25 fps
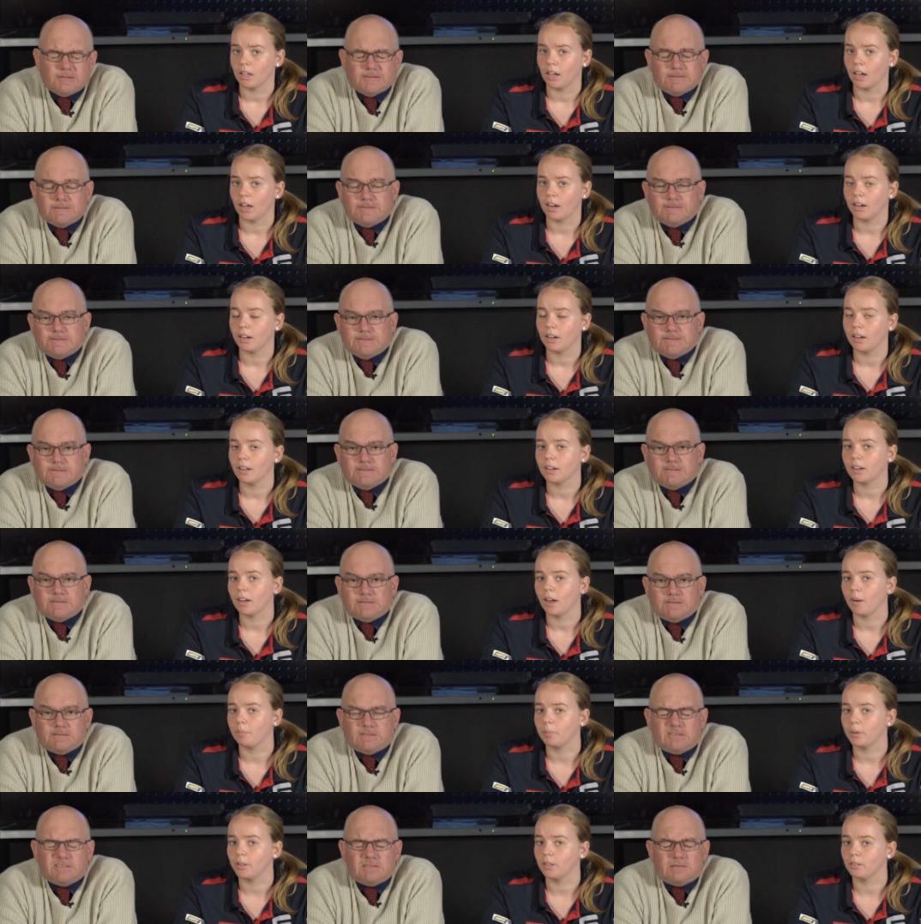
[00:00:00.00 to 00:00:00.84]
Speaker 1: Yeah, and in
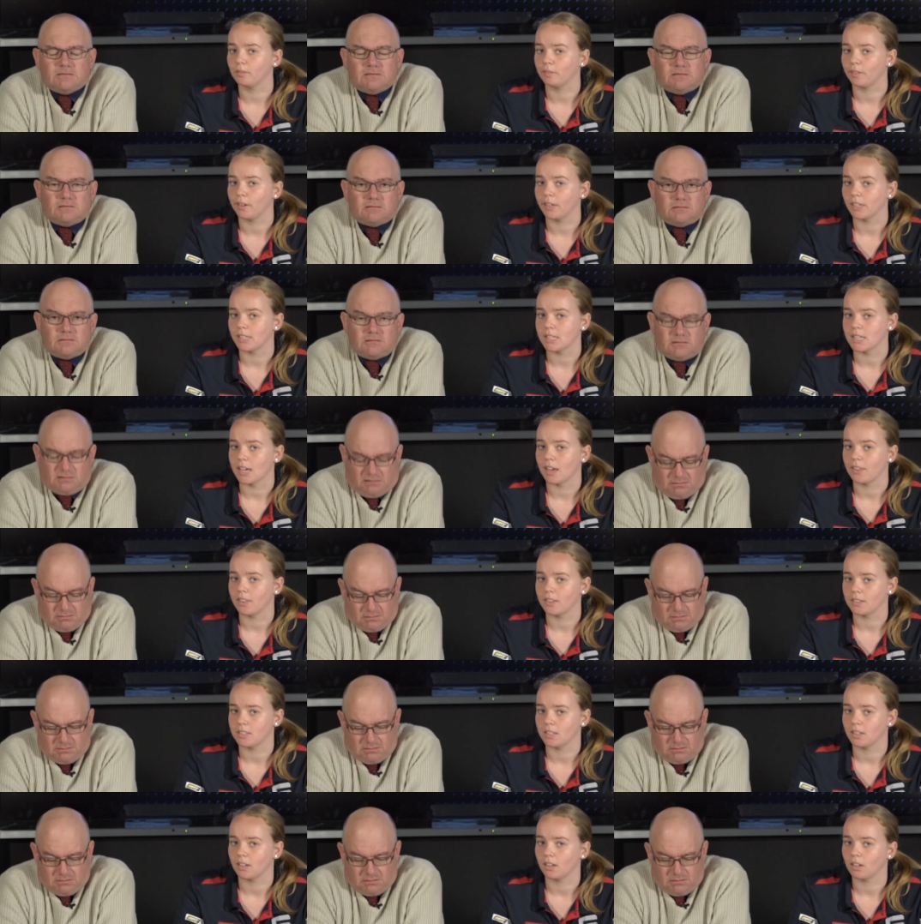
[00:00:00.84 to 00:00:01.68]
a couple of weeks,
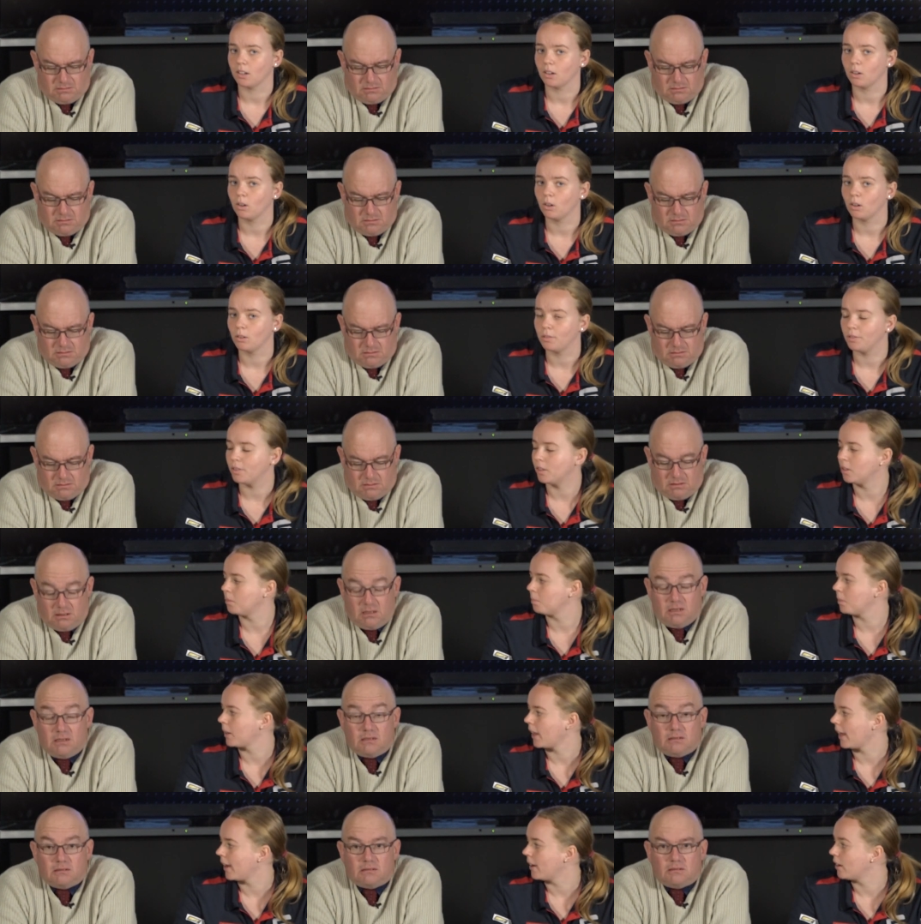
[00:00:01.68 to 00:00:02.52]
Heatherton and
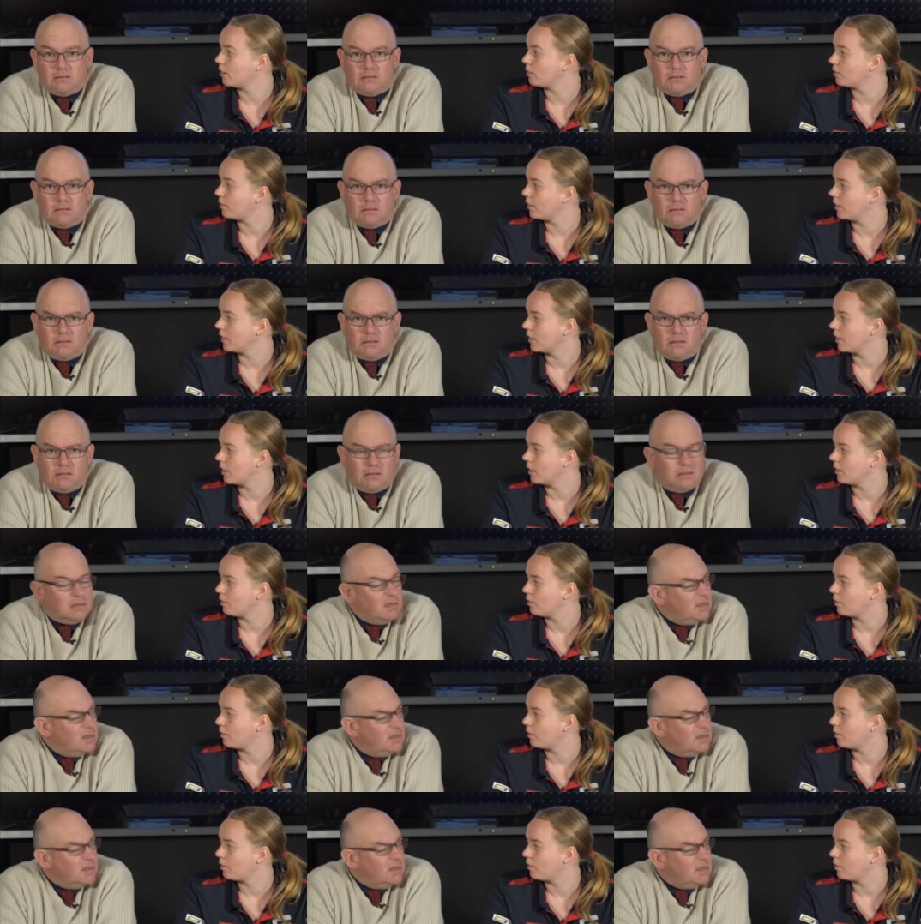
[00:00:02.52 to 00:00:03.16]
Caulfield play off in the